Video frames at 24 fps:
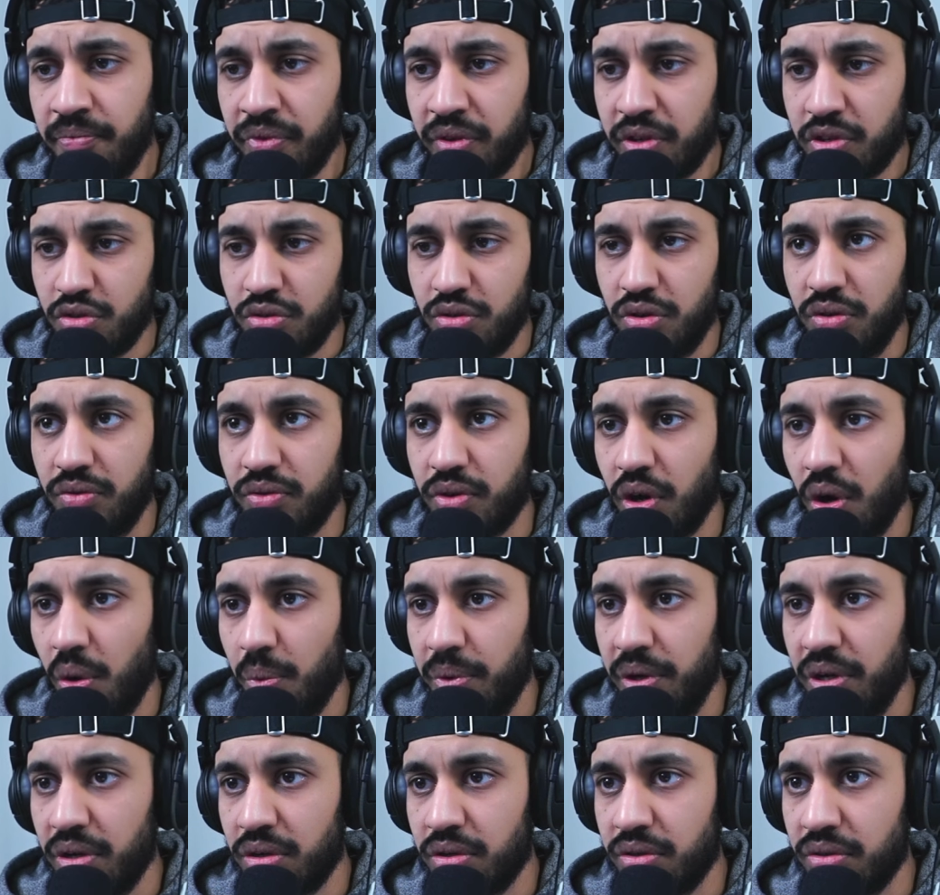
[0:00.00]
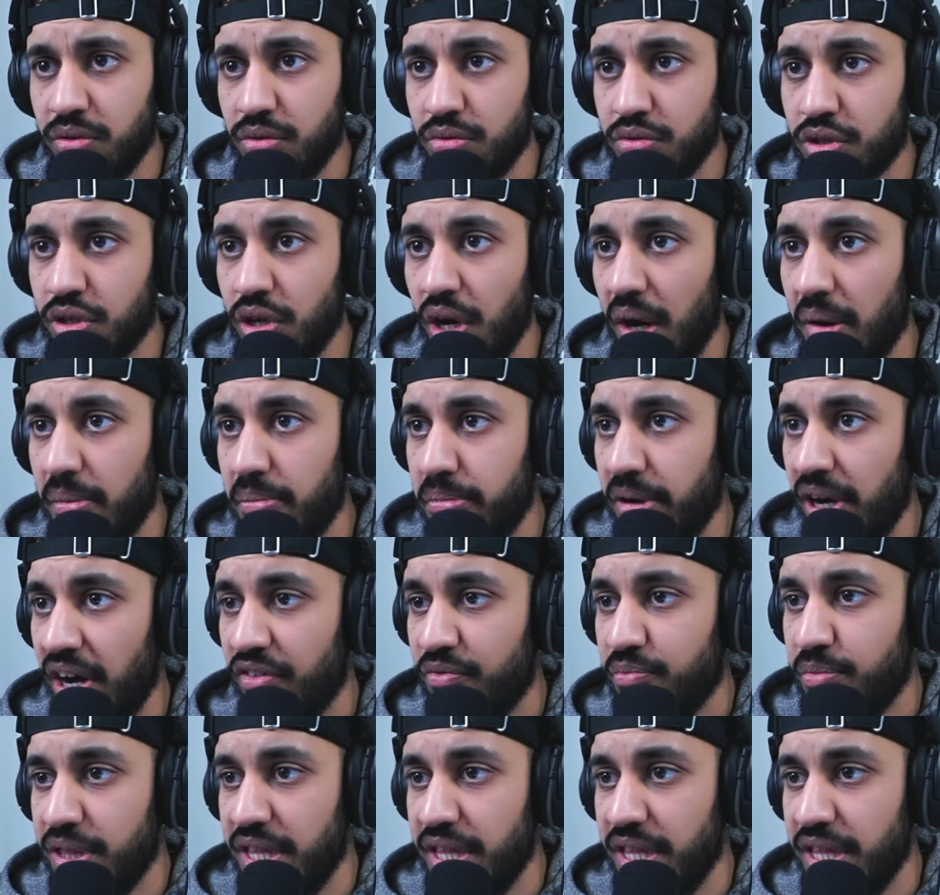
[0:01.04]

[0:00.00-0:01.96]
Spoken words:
So overall vehicles got a buff,